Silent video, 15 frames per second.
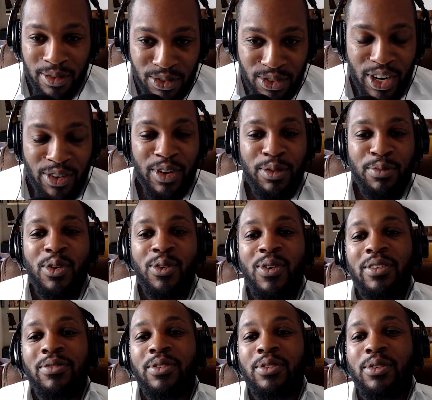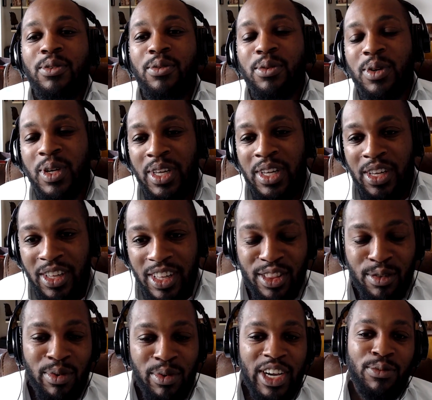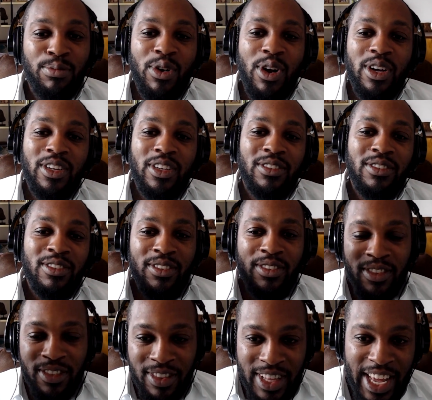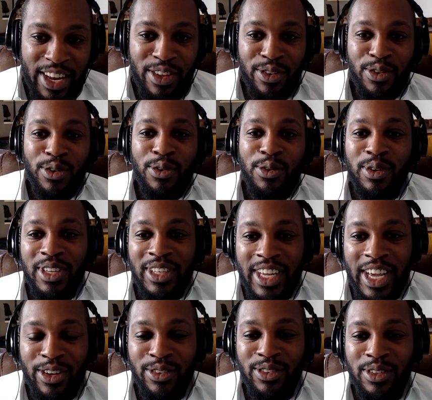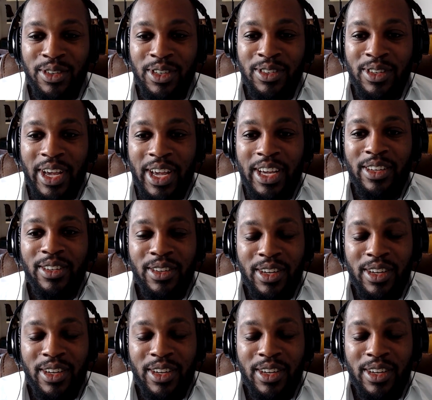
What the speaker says: generate more revenue, enterprise products. Then you go and get your Series A,